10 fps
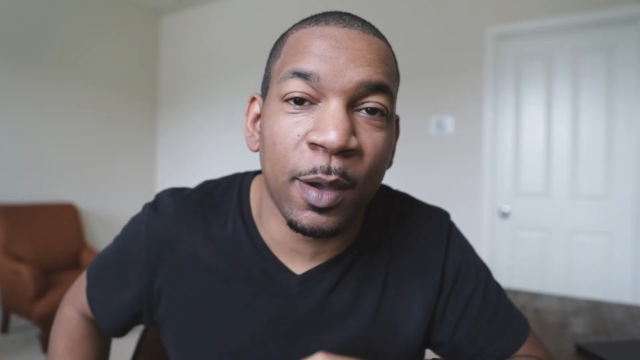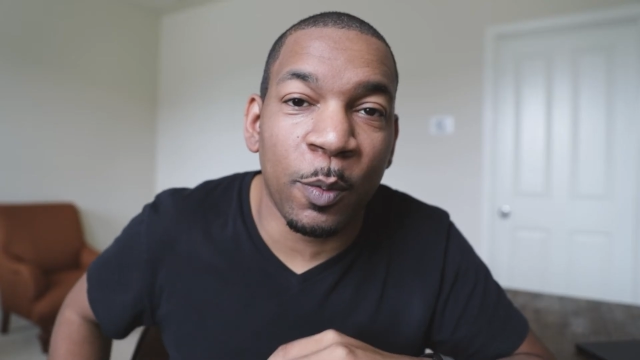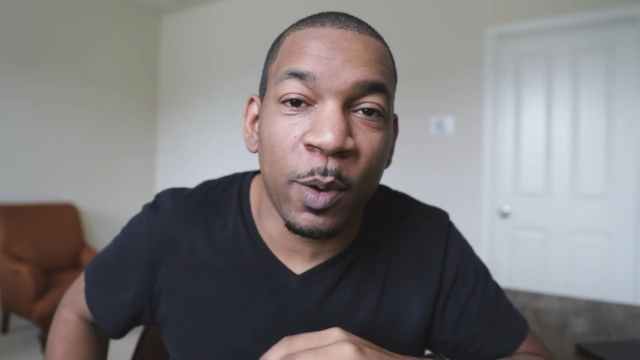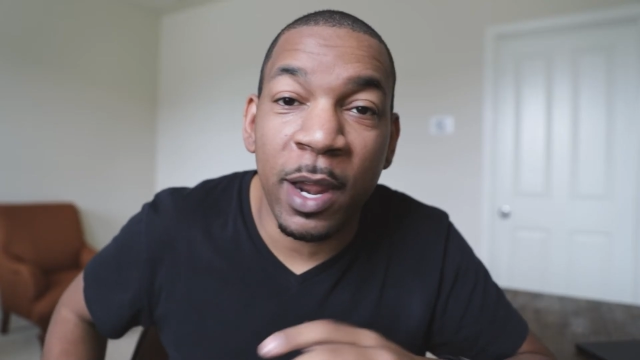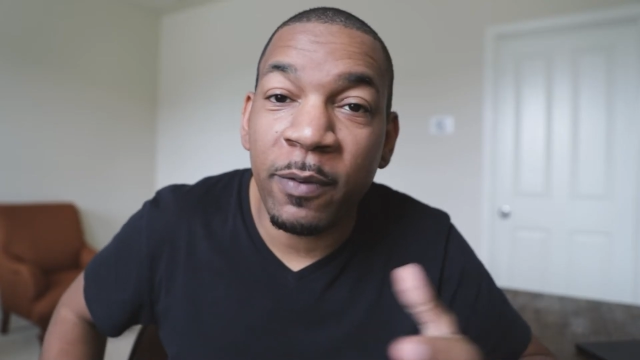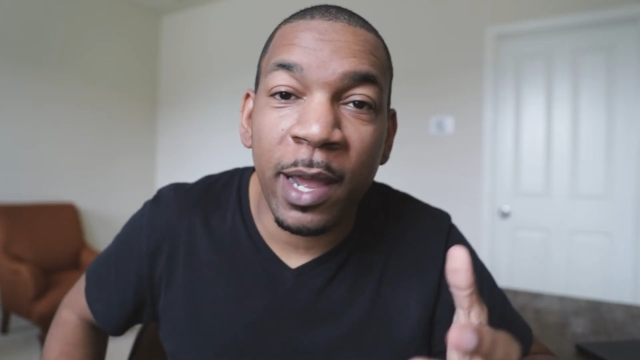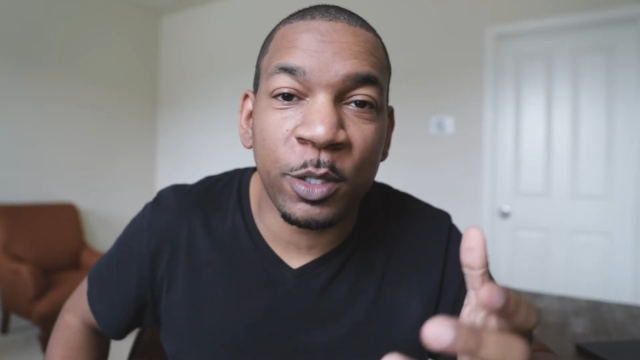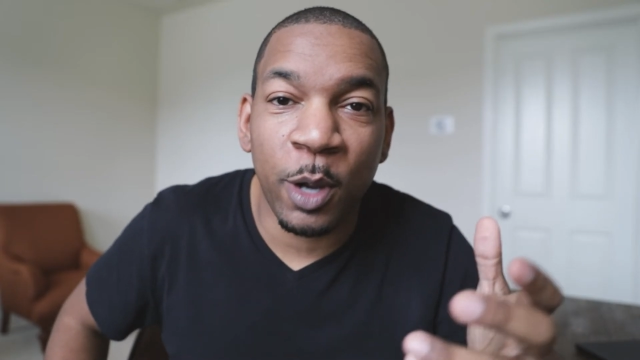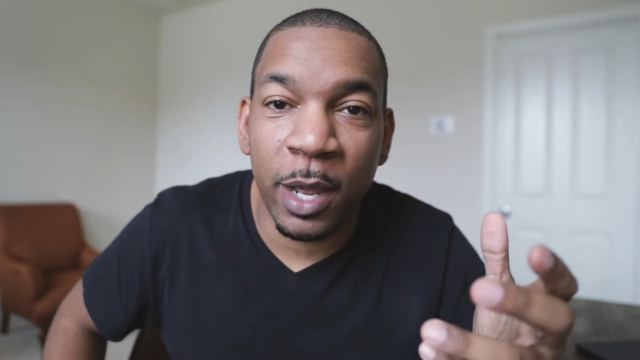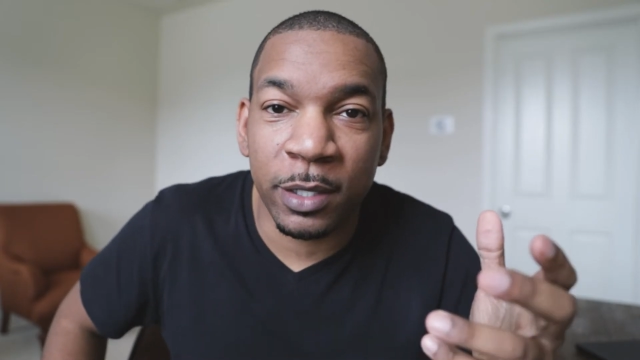Whenever I
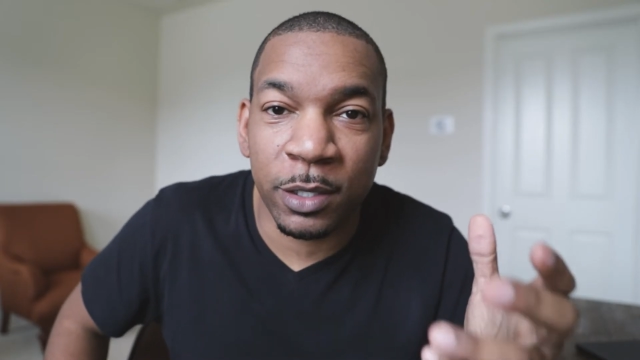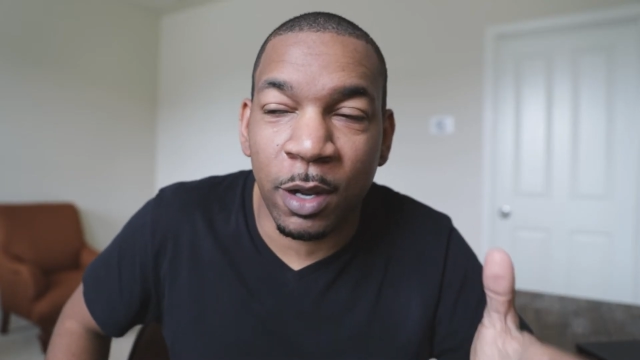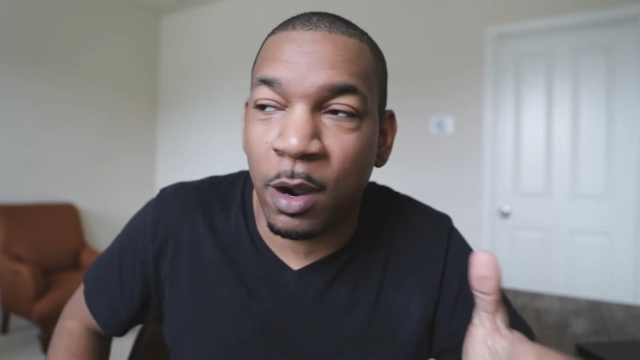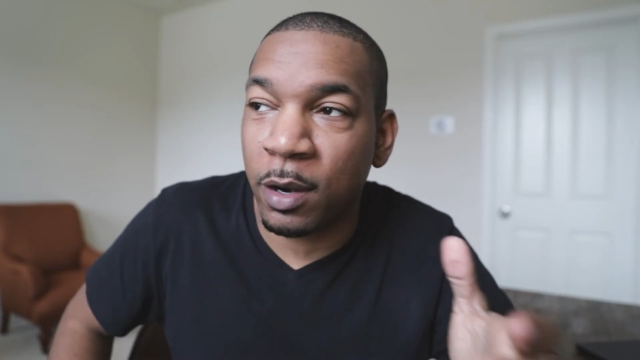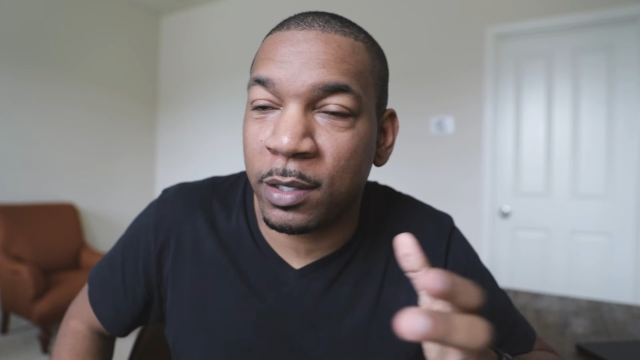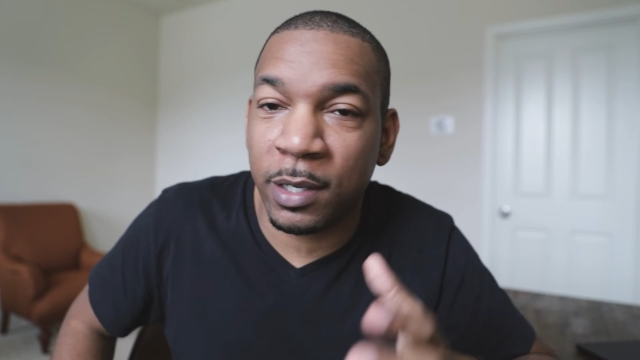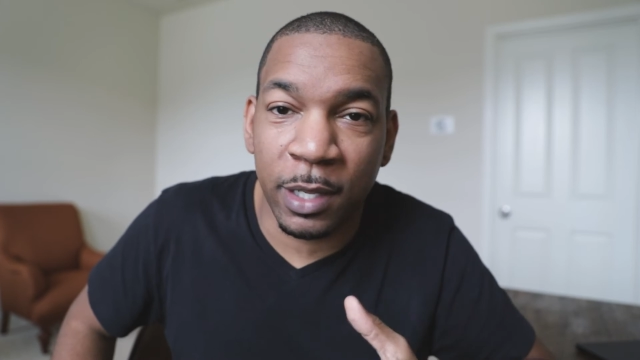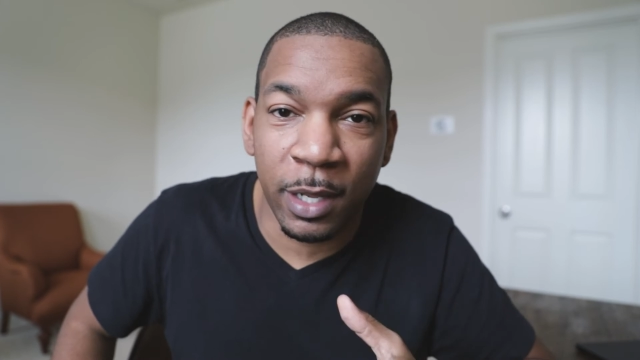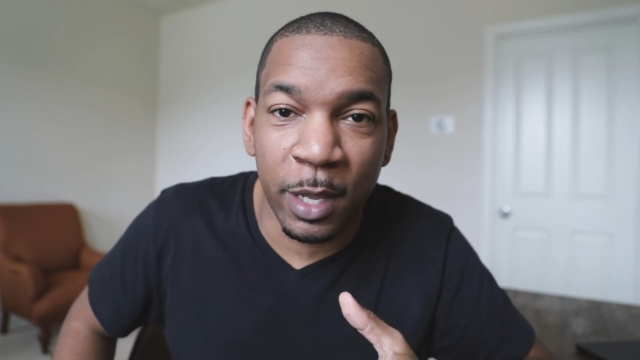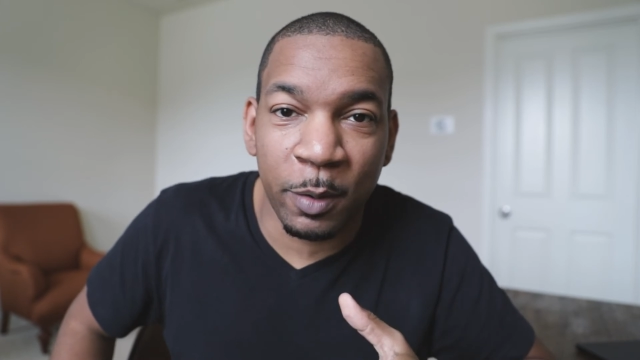tried to start
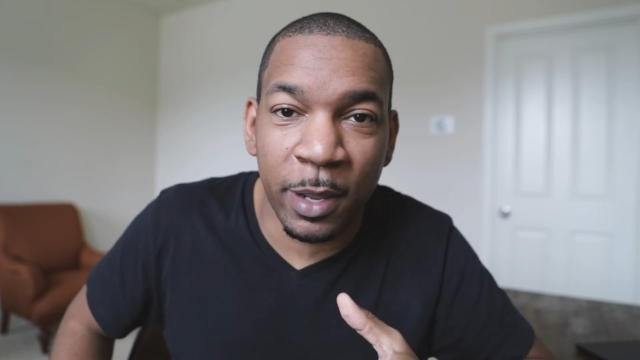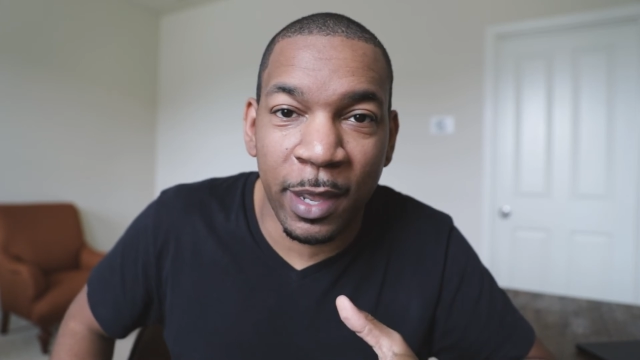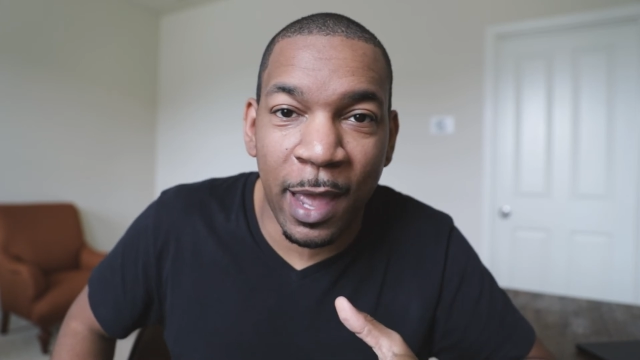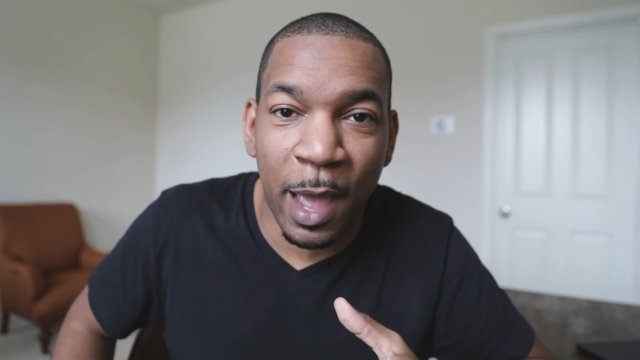decluttering,